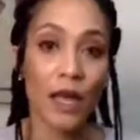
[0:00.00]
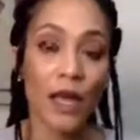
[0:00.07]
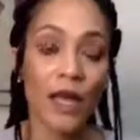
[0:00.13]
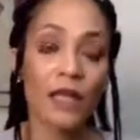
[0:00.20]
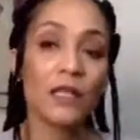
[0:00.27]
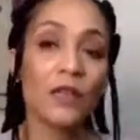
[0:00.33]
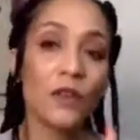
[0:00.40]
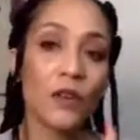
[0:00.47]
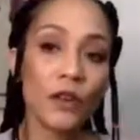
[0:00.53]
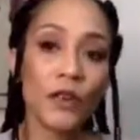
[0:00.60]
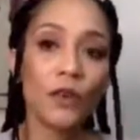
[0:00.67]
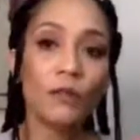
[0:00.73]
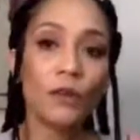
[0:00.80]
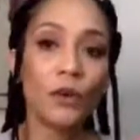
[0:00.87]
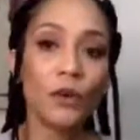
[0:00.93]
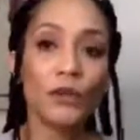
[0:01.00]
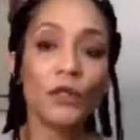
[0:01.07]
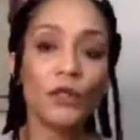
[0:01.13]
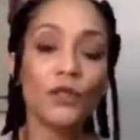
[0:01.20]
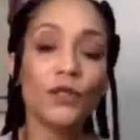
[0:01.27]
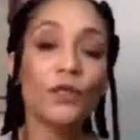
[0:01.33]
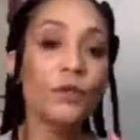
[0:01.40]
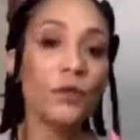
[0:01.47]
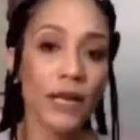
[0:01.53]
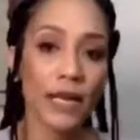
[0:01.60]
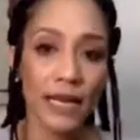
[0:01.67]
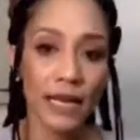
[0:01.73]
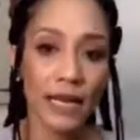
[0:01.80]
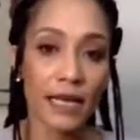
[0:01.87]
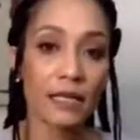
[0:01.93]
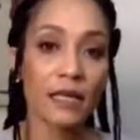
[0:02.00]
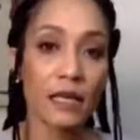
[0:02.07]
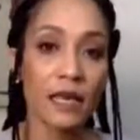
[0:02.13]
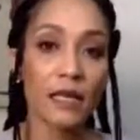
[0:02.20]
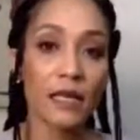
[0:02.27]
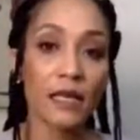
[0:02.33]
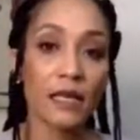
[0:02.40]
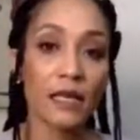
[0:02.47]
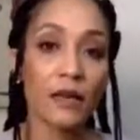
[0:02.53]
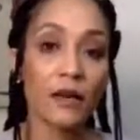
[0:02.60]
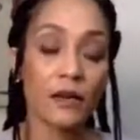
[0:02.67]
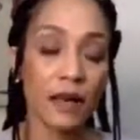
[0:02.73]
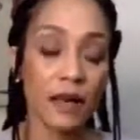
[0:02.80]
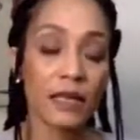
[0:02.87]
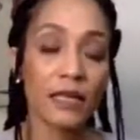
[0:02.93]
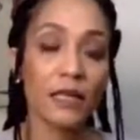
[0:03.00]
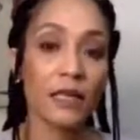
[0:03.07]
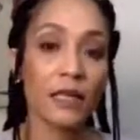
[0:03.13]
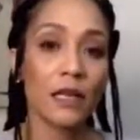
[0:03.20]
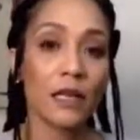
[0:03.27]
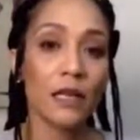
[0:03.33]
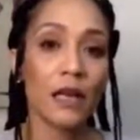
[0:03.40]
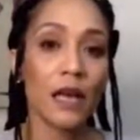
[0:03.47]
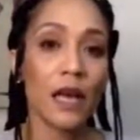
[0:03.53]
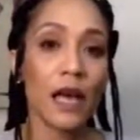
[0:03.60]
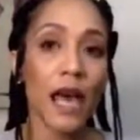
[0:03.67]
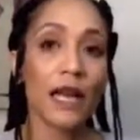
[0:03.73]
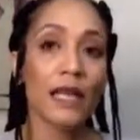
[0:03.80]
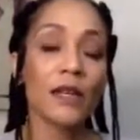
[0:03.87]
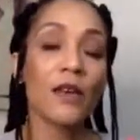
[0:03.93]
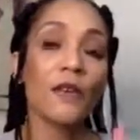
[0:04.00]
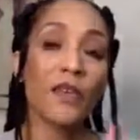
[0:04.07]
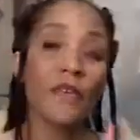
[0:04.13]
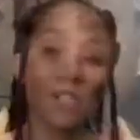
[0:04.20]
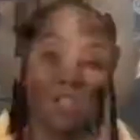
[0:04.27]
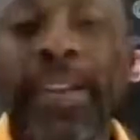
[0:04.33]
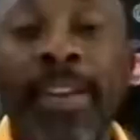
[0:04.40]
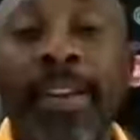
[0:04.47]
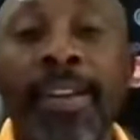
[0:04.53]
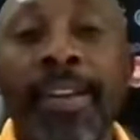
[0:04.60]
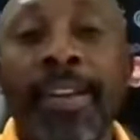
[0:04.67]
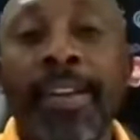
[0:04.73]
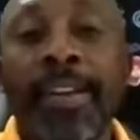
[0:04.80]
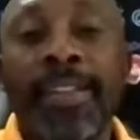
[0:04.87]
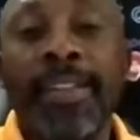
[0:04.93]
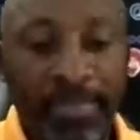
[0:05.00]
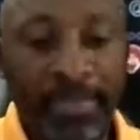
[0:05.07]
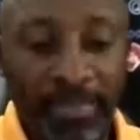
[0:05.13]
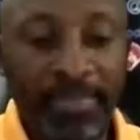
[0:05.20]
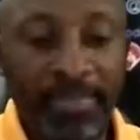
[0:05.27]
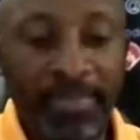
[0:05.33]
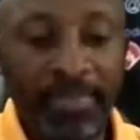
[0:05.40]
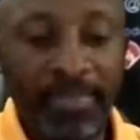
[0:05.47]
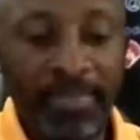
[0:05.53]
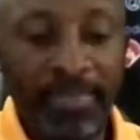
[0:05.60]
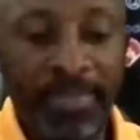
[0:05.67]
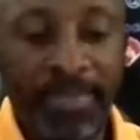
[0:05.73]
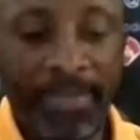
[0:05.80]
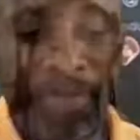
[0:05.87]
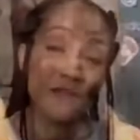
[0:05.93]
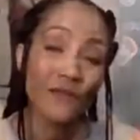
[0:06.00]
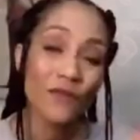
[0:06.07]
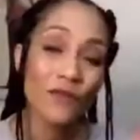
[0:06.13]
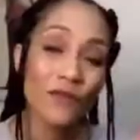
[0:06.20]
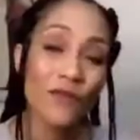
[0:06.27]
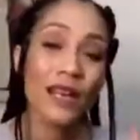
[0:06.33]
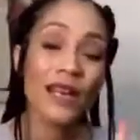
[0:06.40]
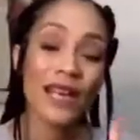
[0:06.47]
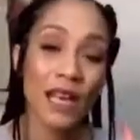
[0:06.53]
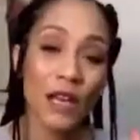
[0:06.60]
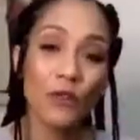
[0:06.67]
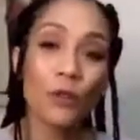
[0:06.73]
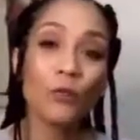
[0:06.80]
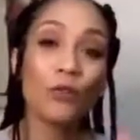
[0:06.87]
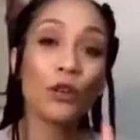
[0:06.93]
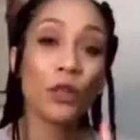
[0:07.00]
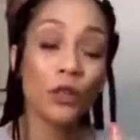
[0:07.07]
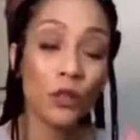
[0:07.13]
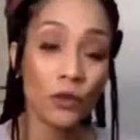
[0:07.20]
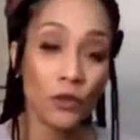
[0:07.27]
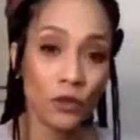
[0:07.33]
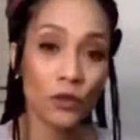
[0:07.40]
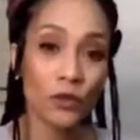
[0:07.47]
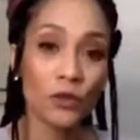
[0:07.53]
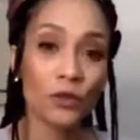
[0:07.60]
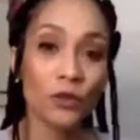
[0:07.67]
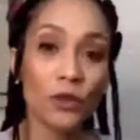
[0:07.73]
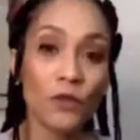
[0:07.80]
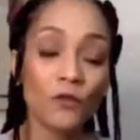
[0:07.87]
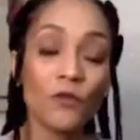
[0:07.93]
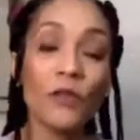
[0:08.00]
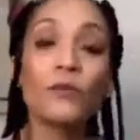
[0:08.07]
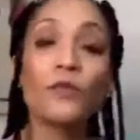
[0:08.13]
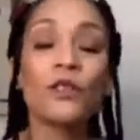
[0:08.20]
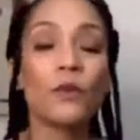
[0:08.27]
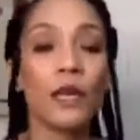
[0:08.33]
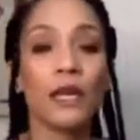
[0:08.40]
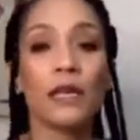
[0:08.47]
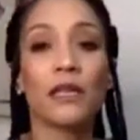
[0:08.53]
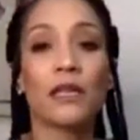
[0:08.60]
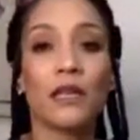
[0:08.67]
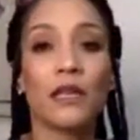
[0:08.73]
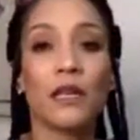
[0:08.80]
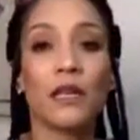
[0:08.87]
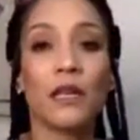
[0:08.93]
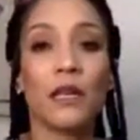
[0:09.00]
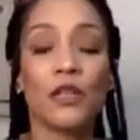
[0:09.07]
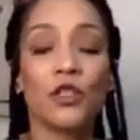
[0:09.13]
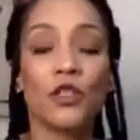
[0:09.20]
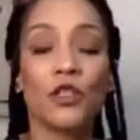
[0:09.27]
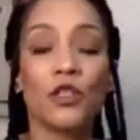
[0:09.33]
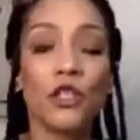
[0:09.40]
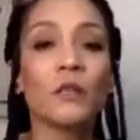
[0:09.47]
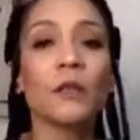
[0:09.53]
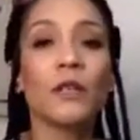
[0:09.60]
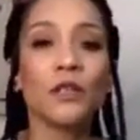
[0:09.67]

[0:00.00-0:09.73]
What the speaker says: And it's very important to realize that, right? And that should never, ever preclude you from doing it just because you're